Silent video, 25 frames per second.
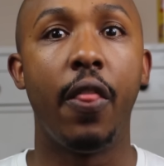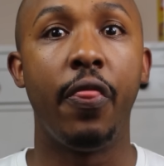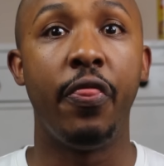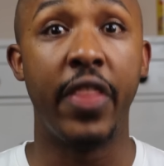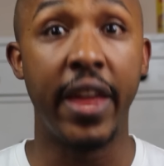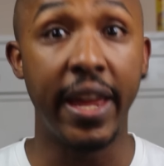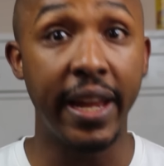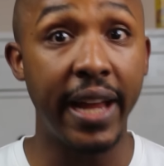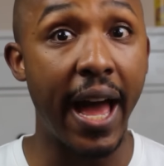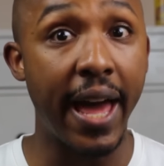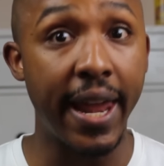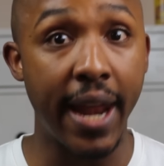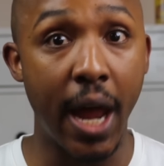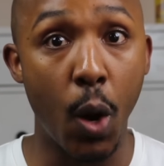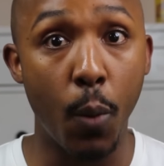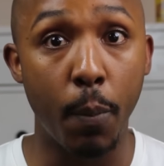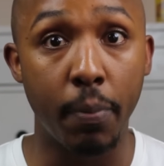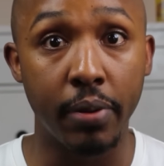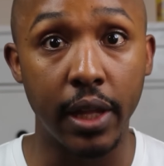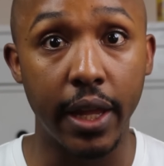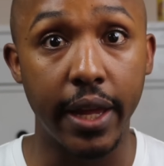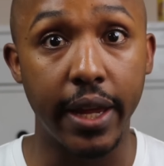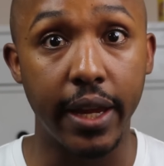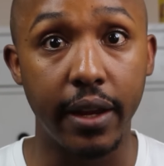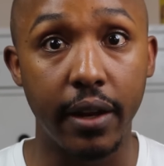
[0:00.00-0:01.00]
They got
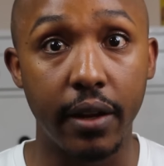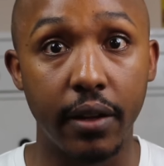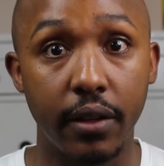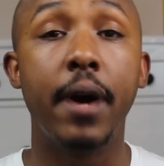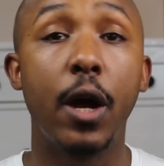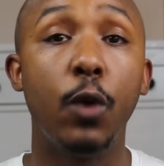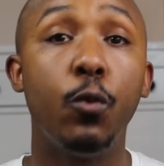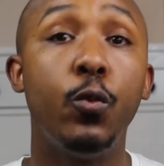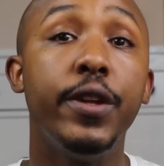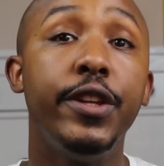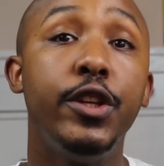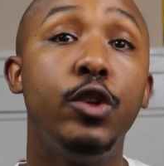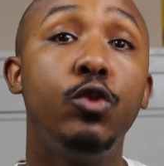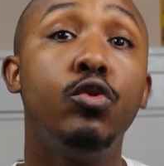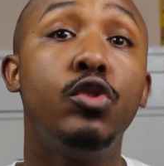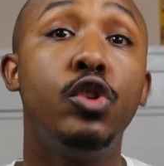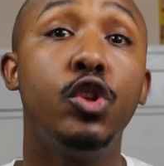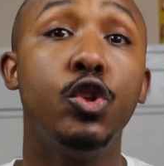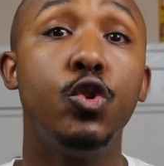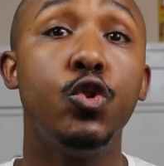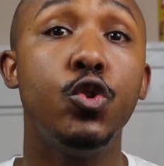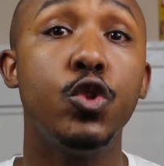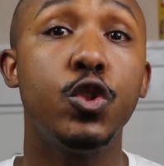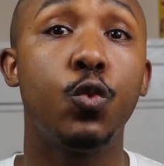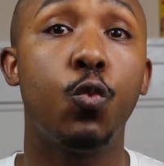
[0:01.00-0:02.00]
outplayed. But when you
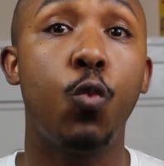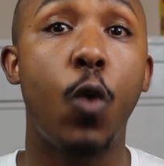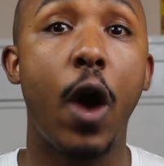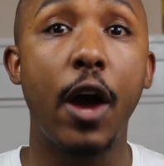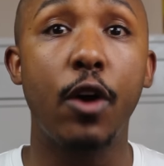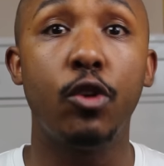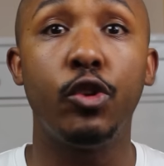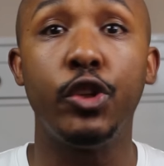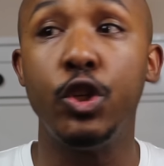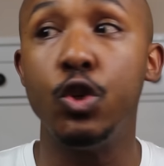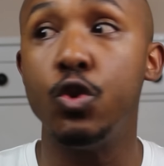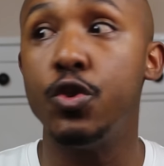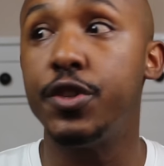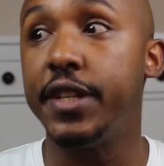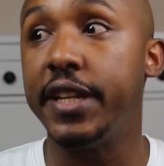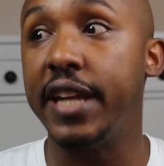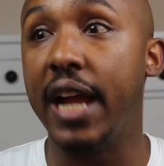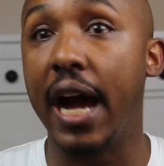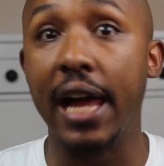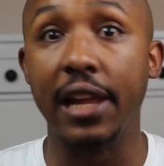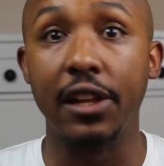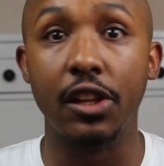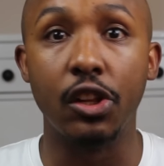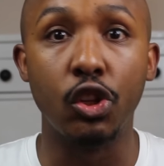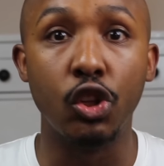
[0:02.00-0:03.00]
lose while using
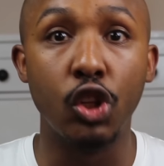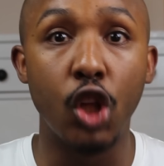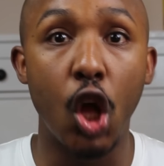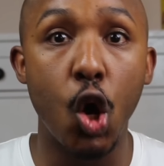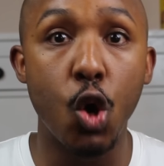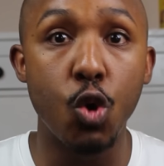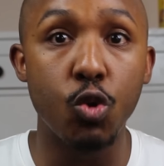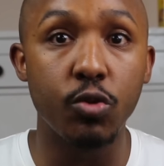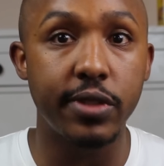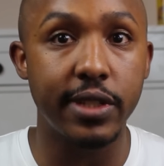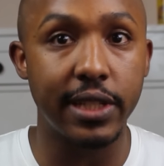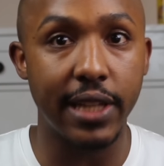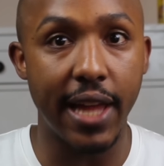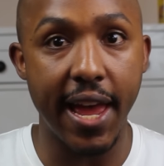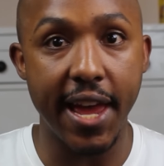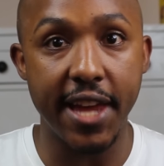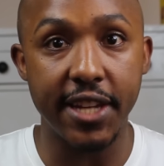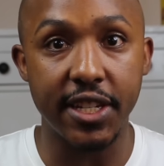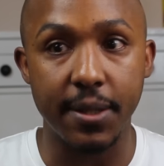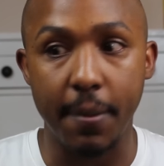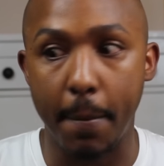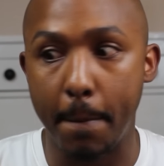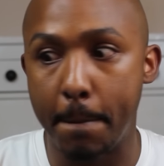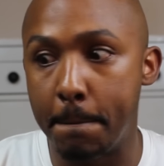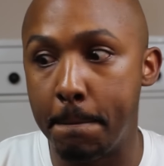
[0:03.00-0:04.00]
a
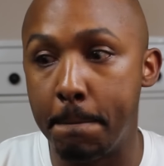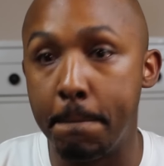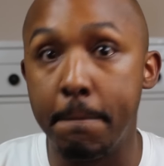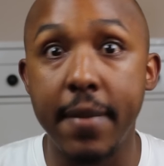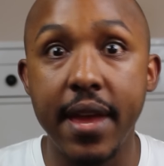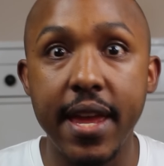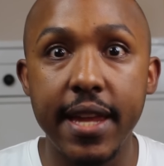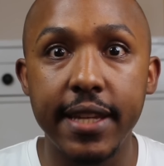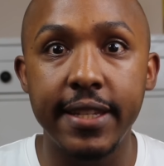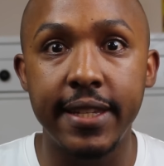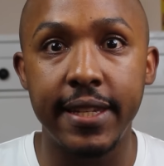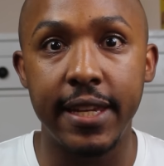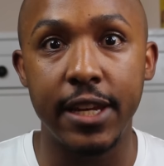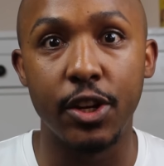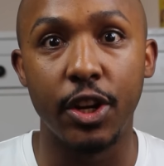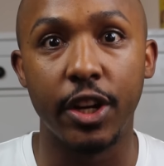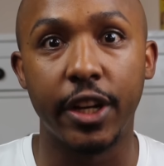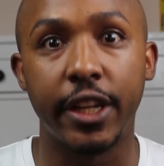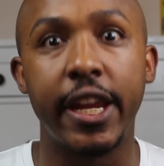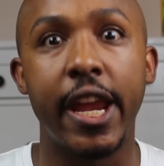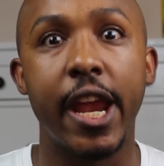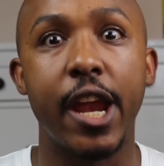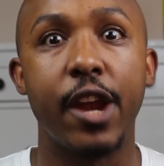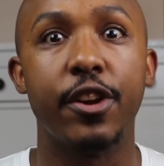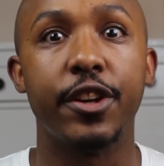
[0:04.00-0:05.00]
low/mid tier
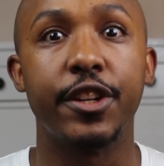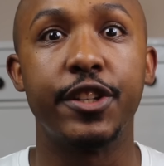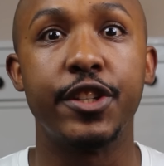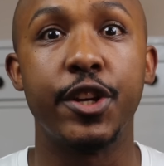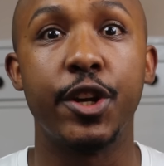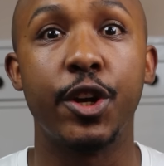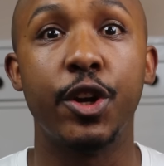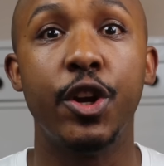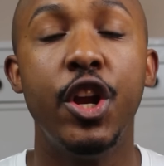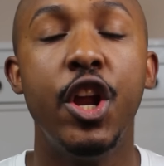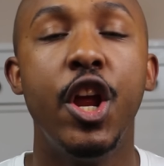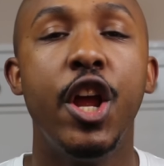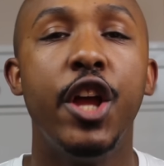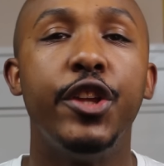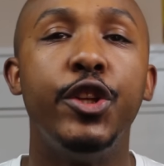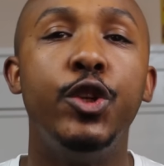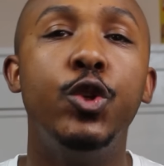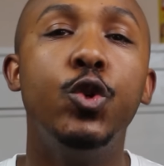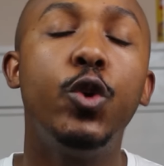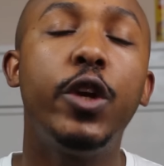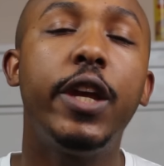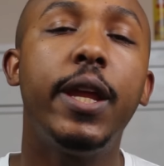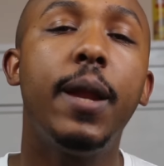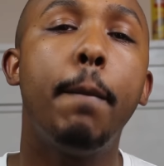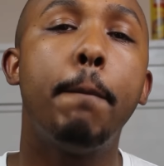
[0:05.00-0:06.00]
character,
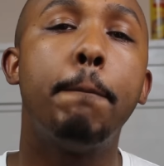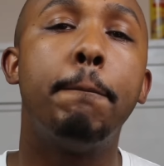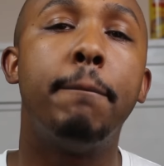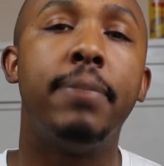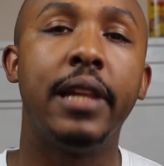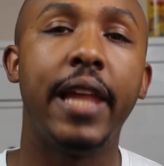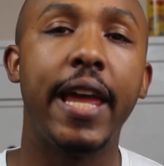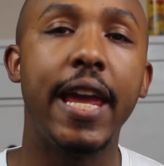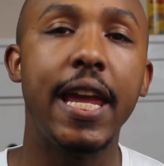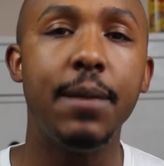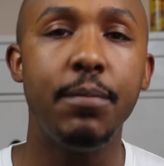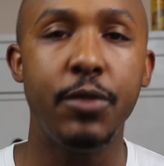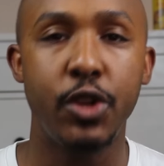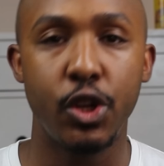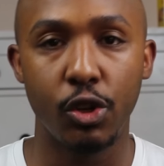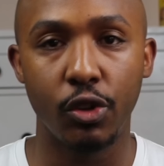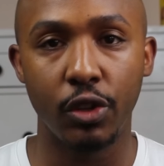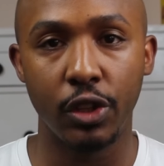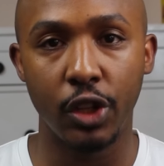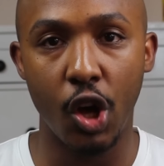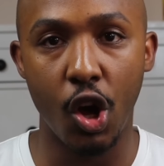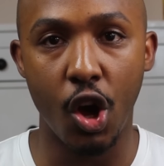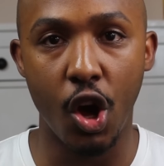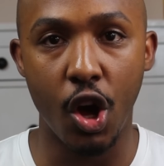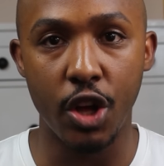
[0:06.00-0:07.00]
you can blame your
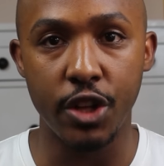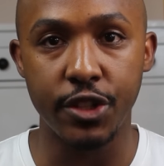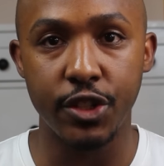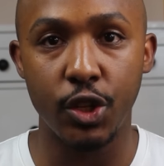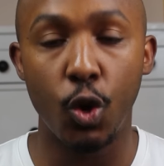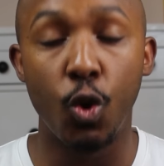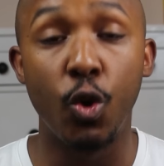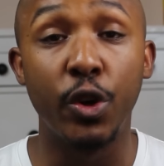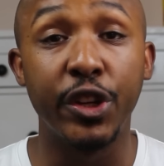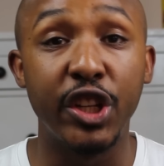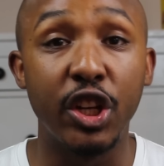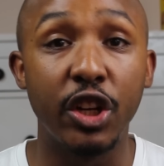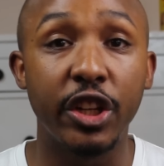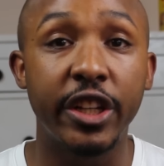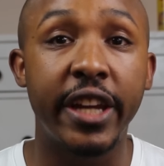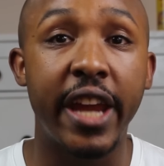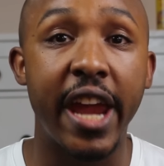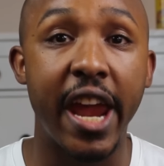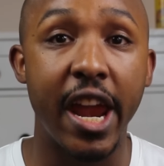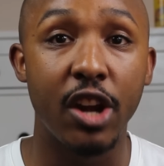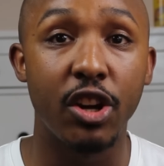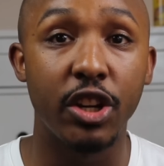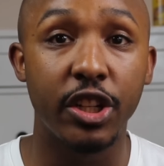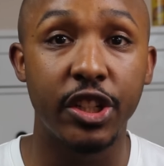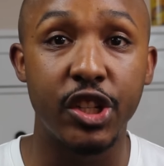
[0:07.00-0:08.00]
loss on your
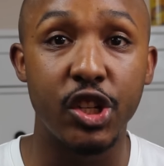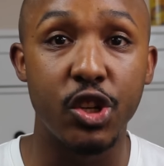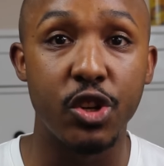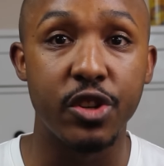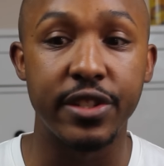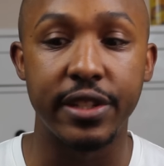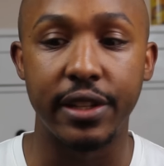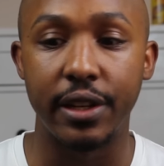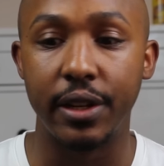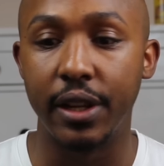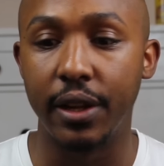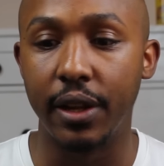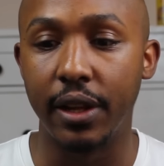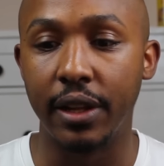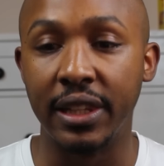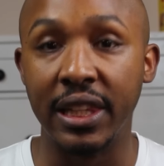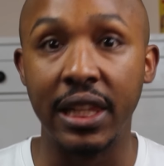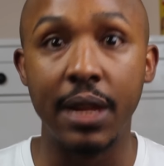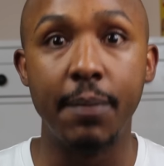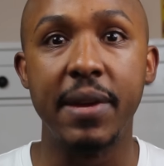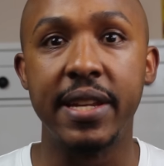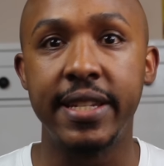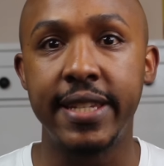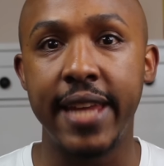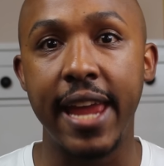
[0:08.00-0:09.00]
character's
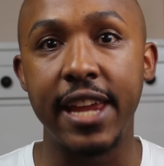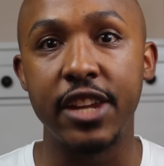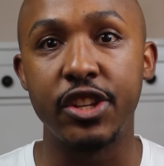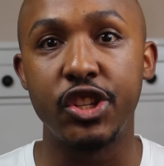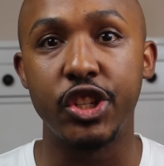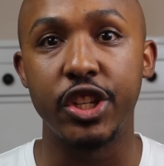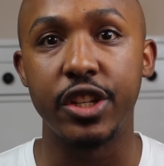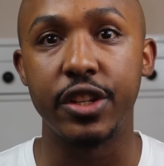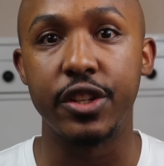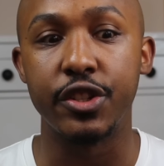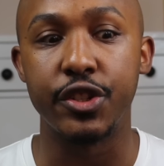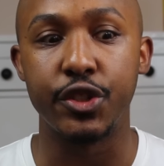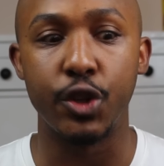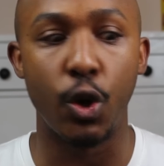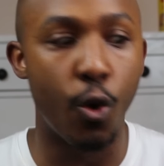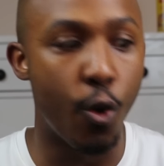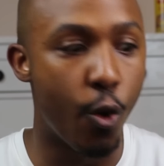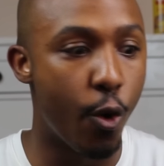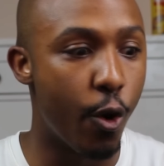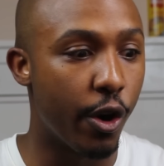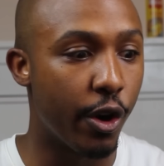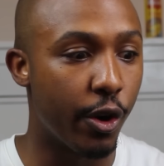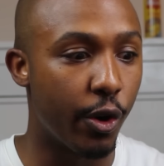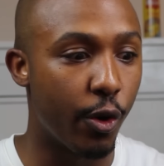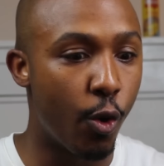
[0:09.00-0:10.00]
limitations
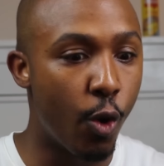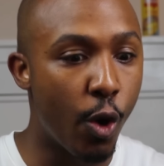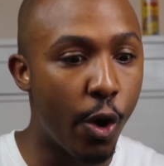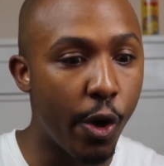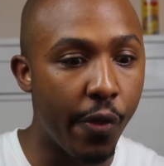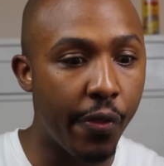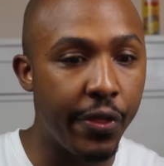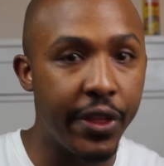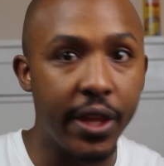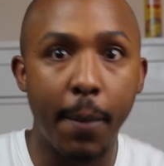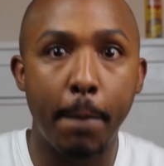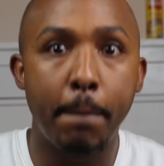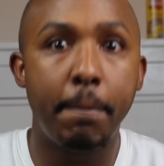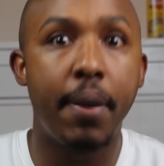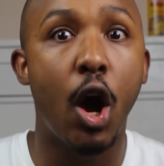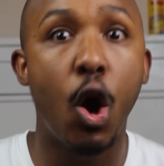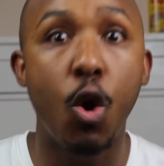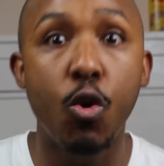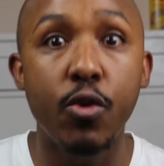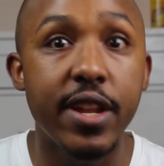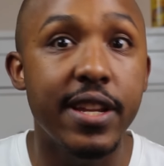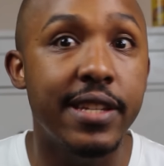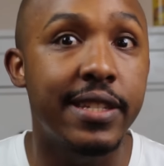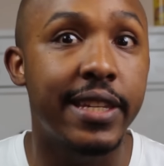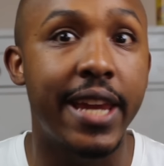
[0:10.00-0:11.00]
or on the
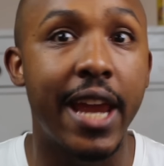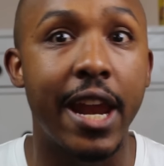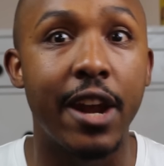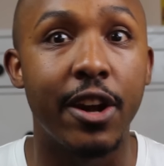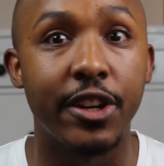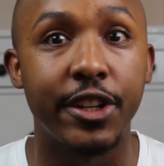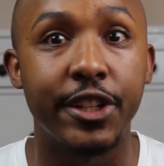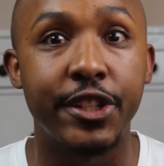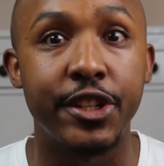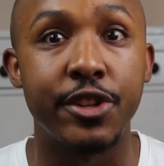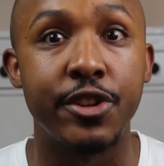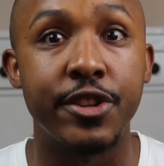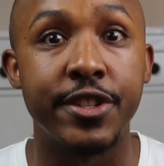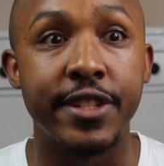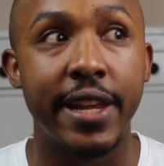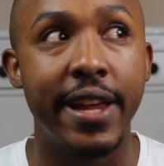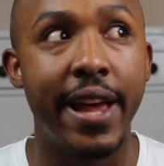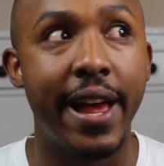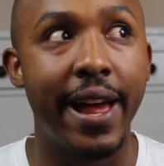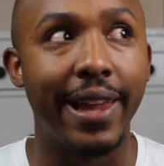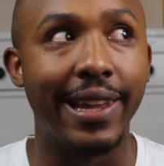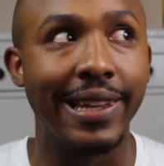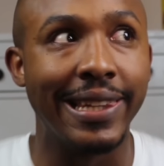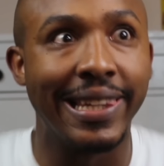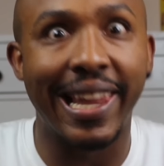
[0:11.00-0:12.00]
opponent's character's
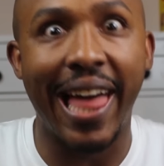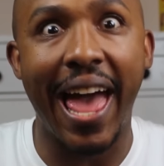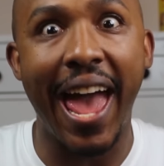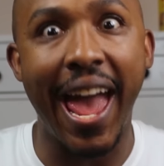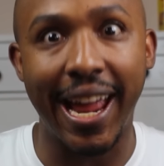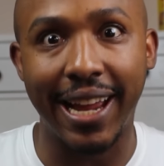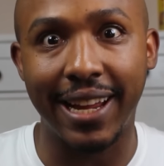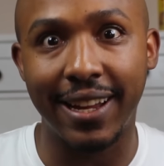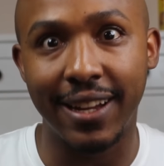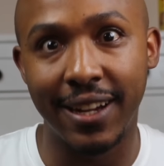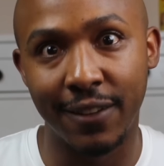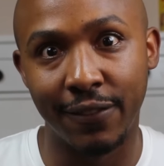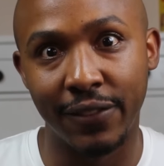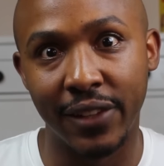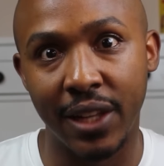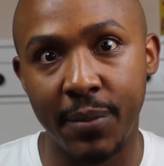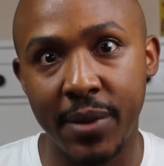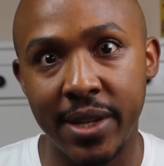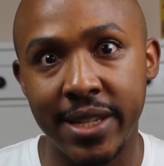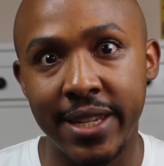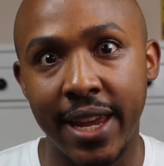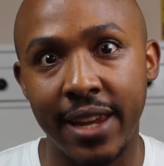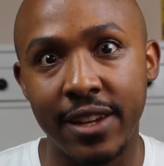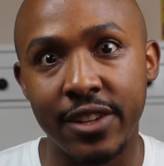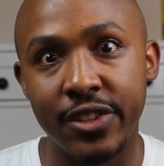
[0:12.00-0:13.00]
lack of
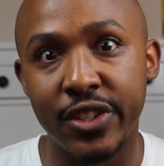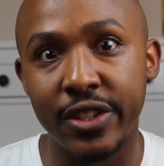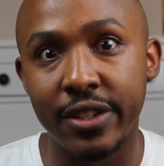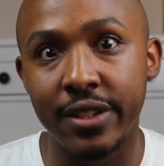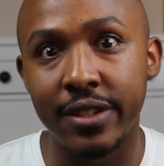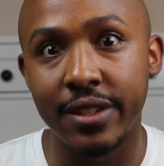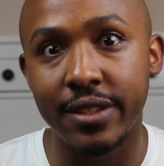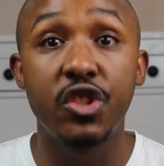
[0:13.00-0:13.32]
limitation.